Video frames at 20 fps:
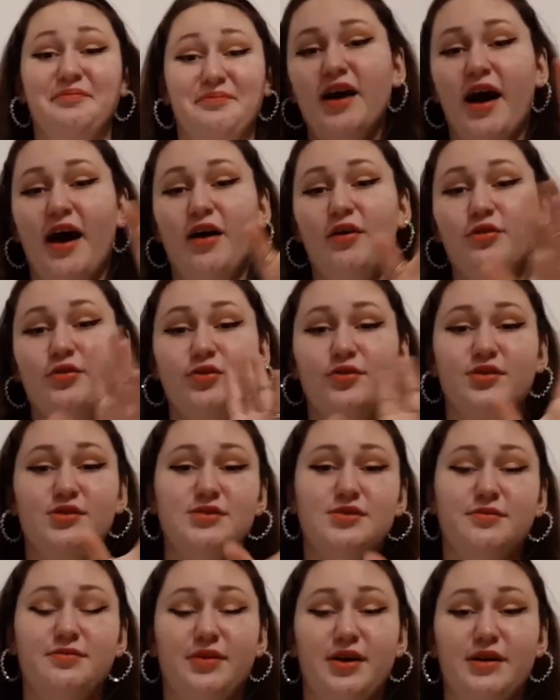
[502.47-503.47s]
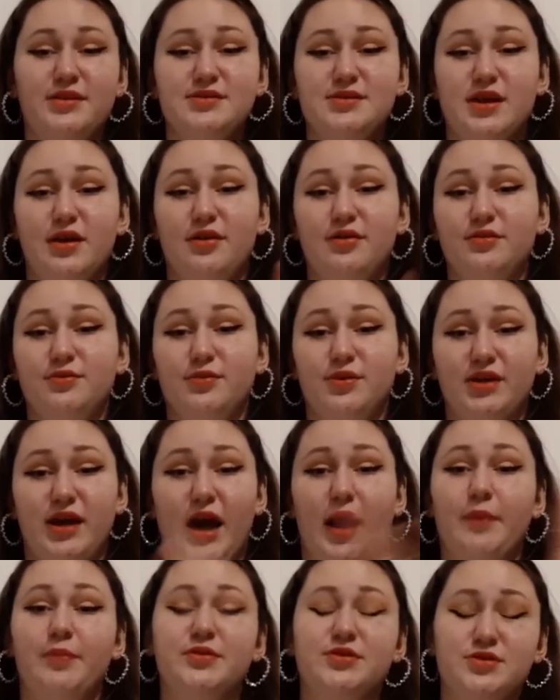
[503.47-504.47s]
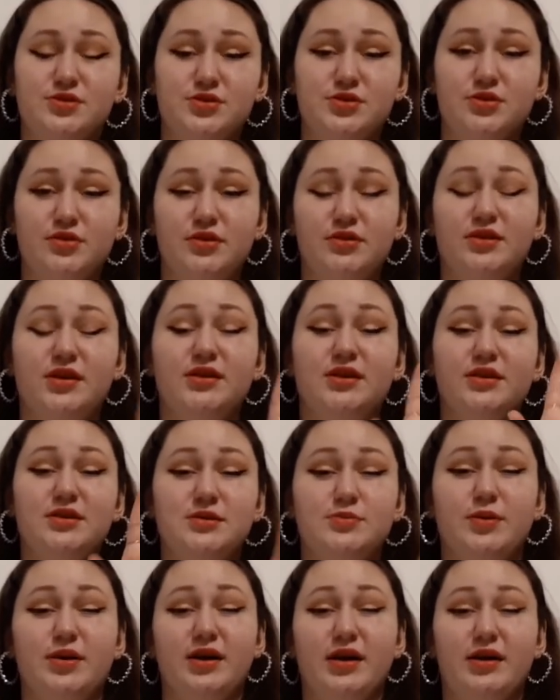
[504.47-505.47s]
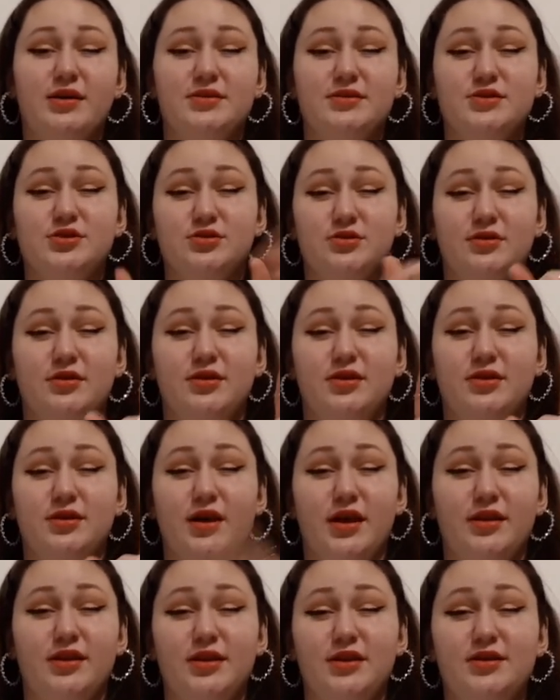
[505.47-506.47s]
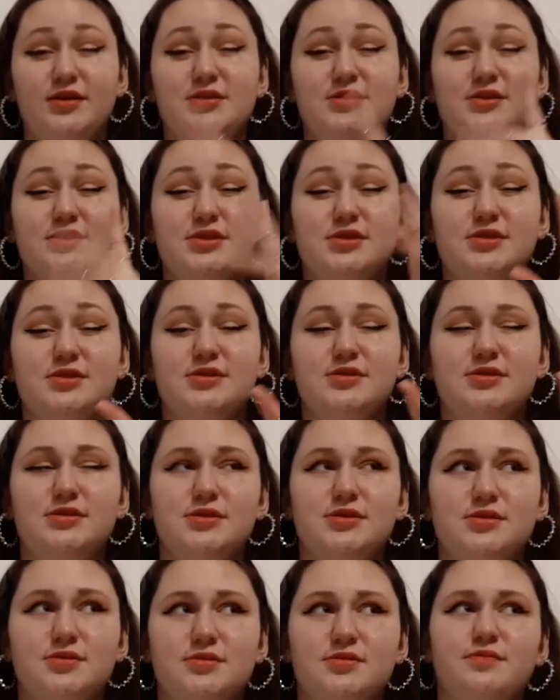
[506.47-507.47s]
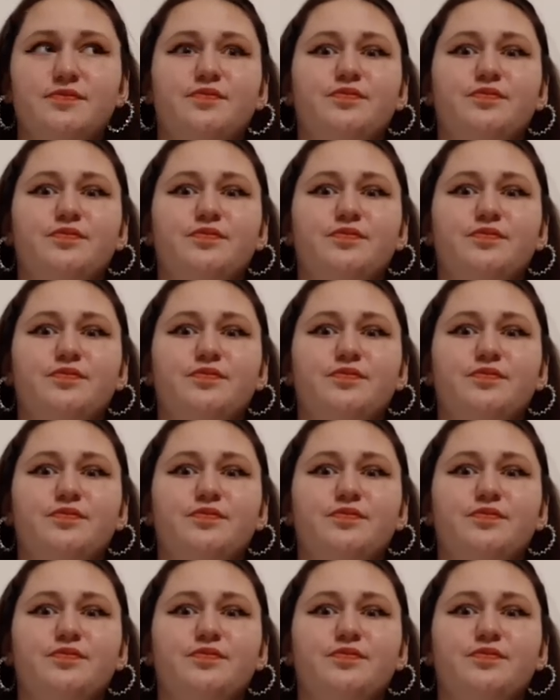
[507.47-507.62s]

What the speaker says: How Kurose finds out what happened to Shirotani is because Shirotani's